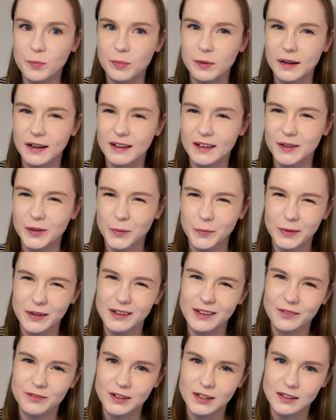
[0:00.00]
but
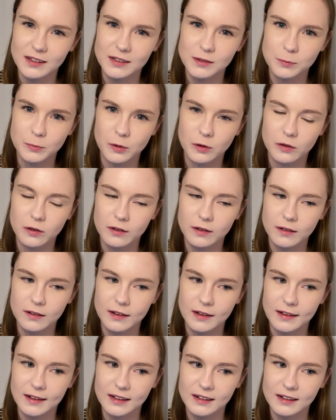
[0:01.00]
we definitely spoke